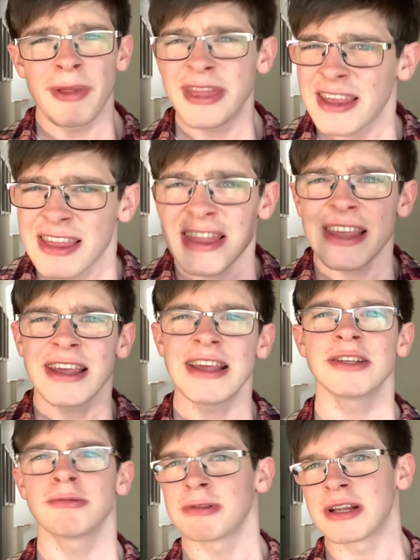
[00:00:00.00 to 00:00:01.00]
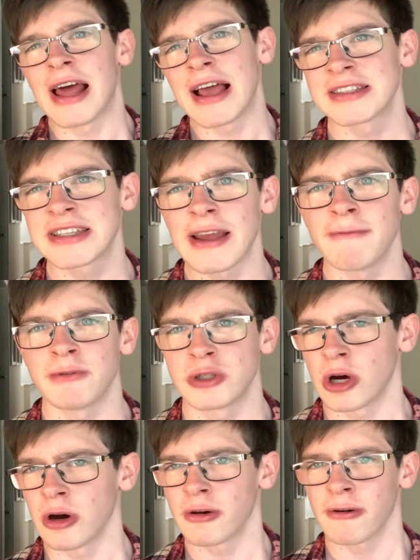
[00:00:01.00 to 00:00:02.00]
the thing is, with landscape
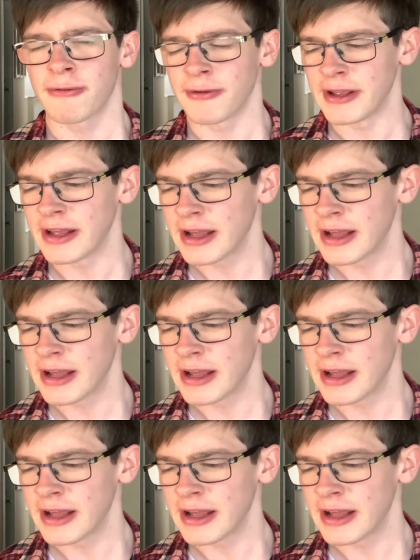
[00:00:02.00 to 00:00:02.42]
photography,